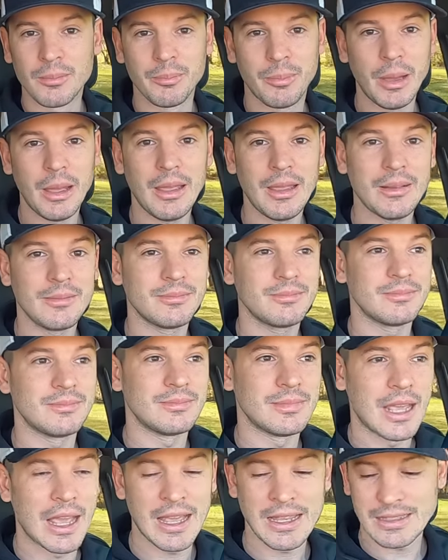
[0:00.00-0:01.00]
But
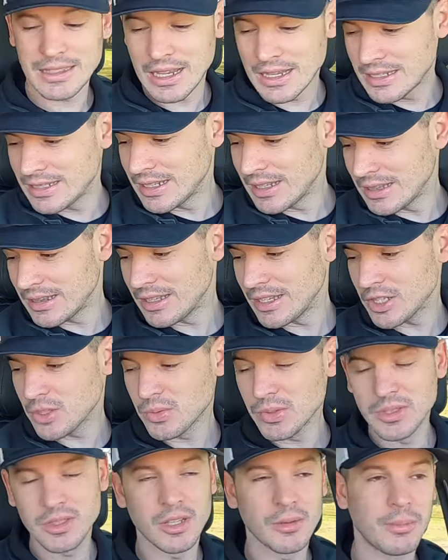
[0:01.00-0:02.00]
as I sit in this
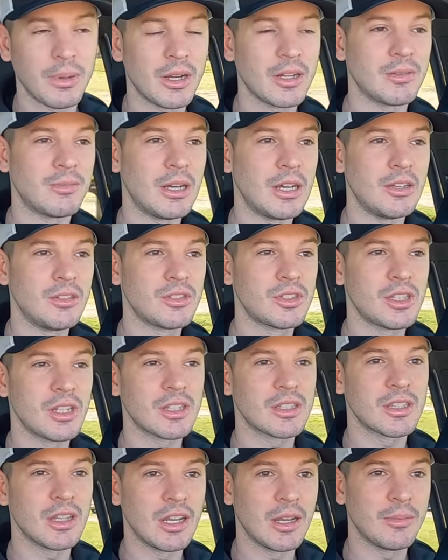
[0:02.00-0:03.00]
one compared to my
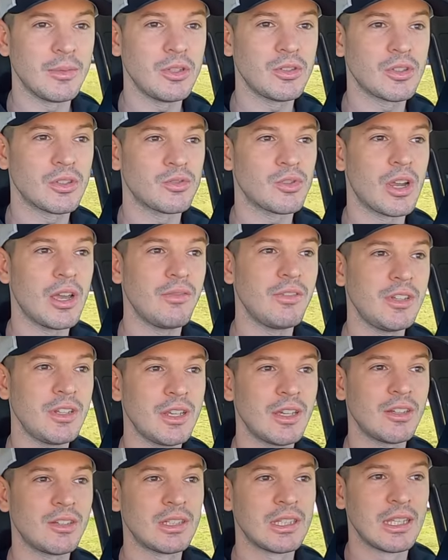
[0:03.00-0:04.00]
06 that I'm used to driving
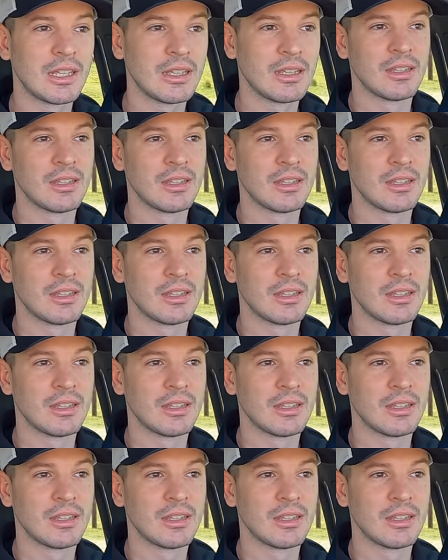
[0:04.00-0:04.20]
now,